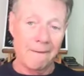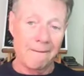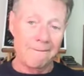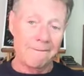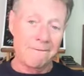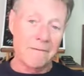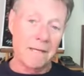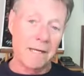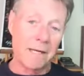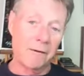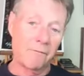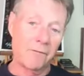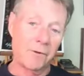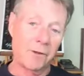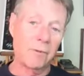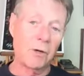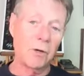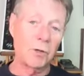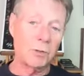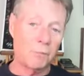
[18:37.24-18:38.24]
And for
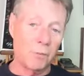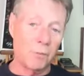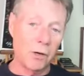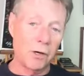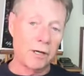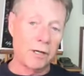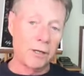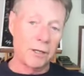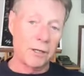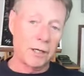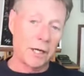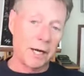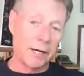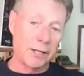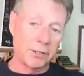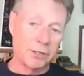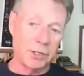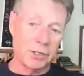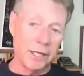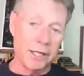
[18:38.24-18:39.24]
the most part in the
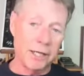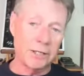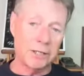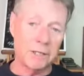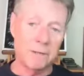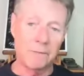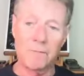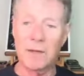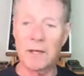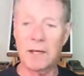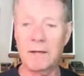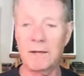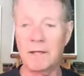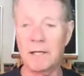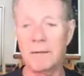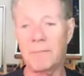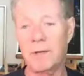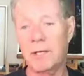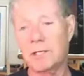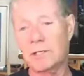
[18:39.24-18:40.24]
United States,
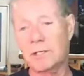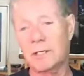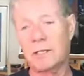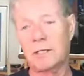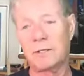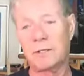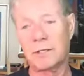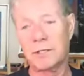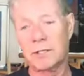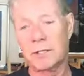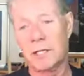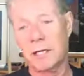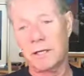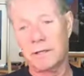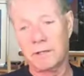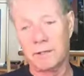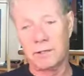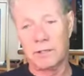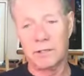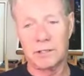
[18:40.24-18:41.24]
they basically
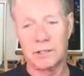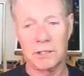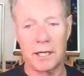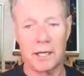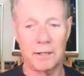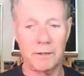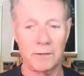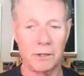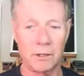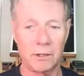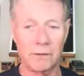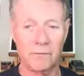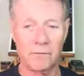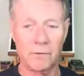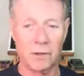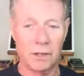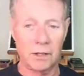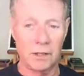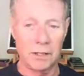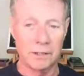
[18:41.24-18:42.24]
discounted the
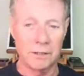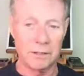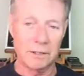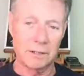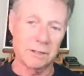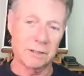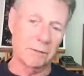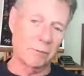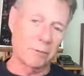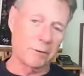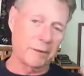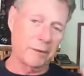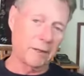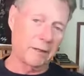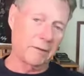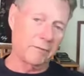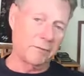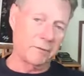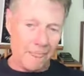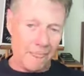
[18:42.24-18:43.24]
lymphokines. They said,
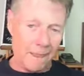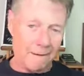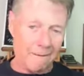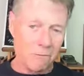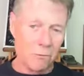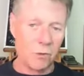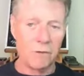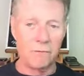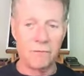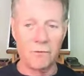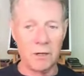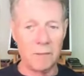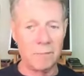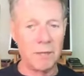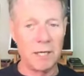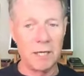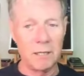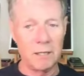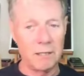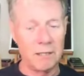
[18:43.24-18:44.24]
whatever. Weren't very
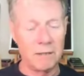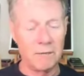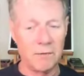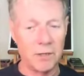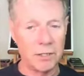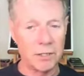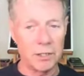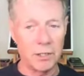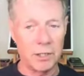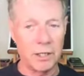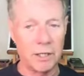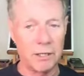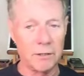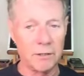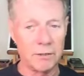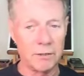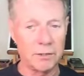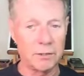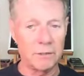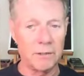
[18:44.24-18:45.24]
many
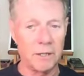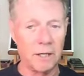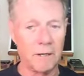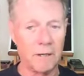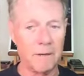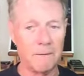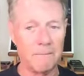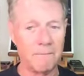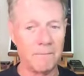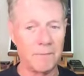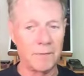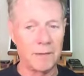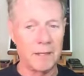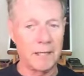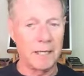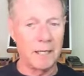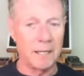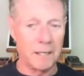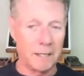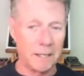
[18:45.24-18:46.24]
investigators
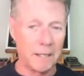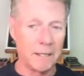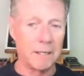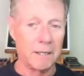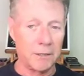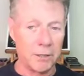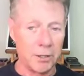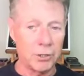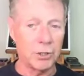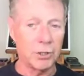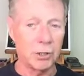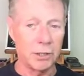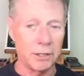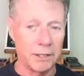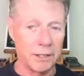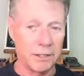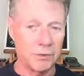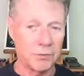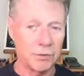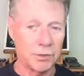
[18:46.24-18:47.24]

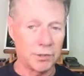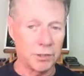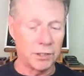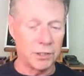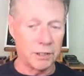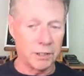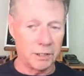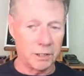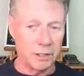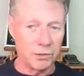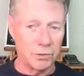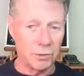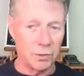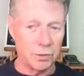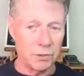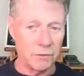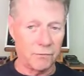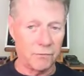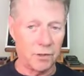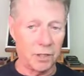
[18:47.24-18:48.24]
initially interested in these
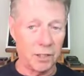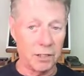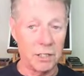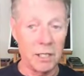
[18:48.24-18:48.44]
sorts of things.